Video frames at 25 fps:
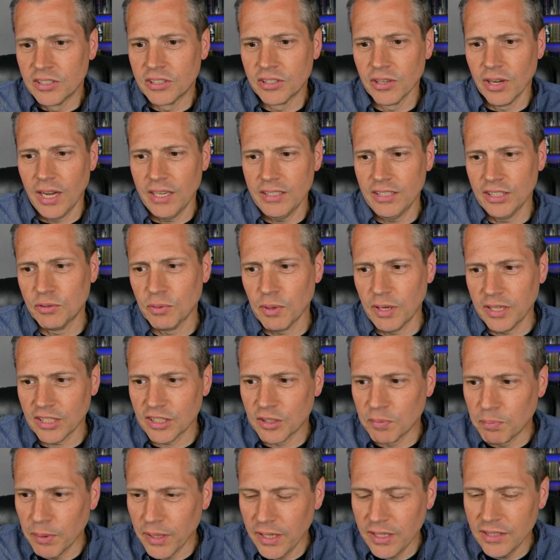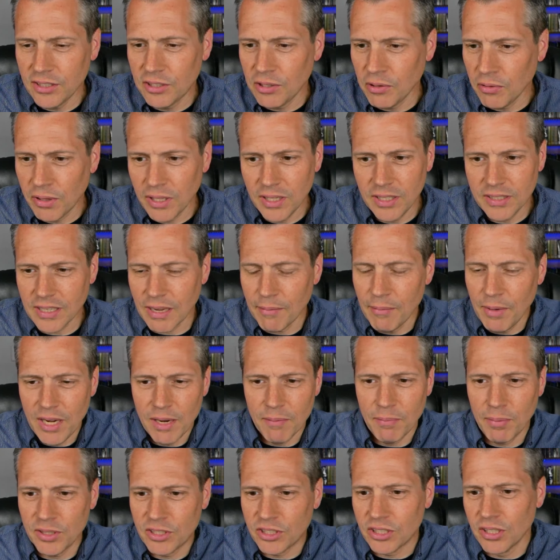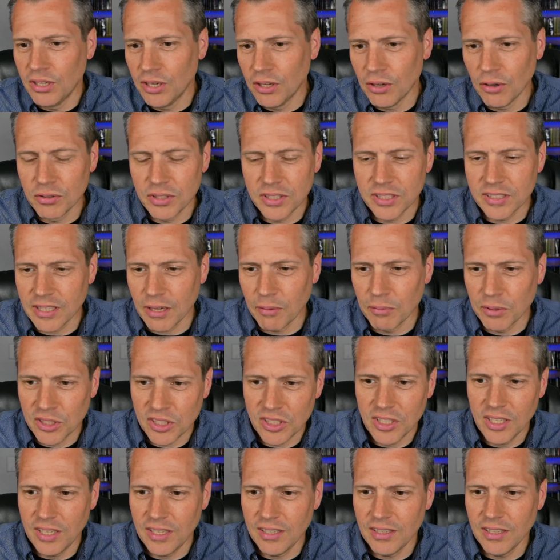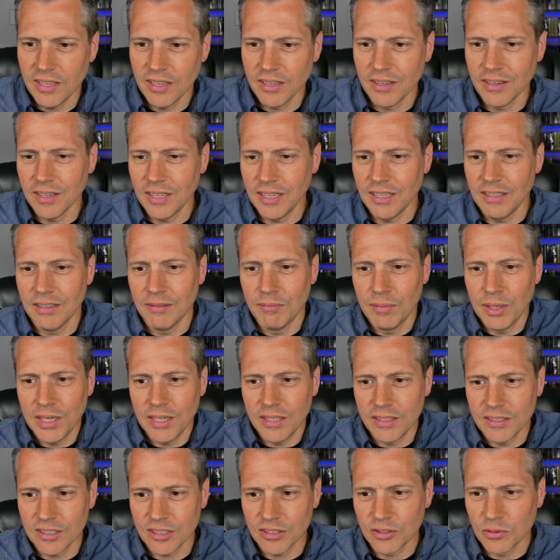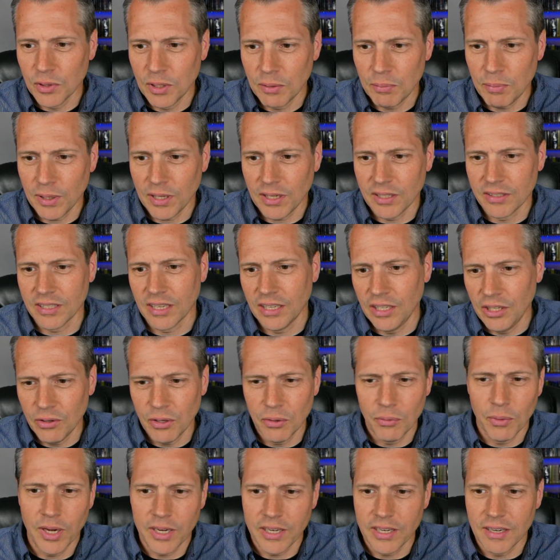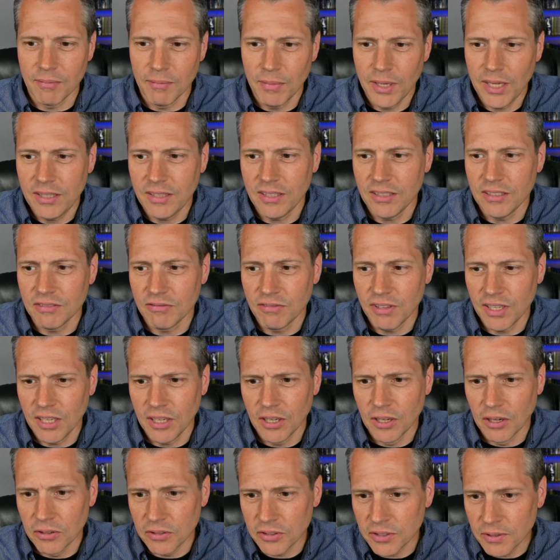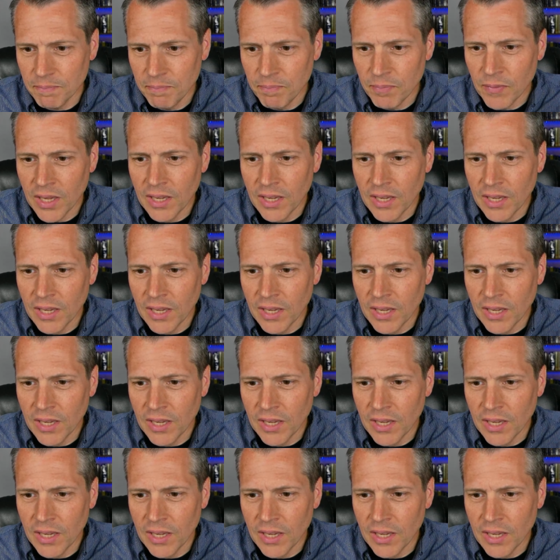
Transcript: So I just want to explain 2 things. I made a bunch of notes as I was sitting there in the meetings this week because I knew I wanted to make these videos.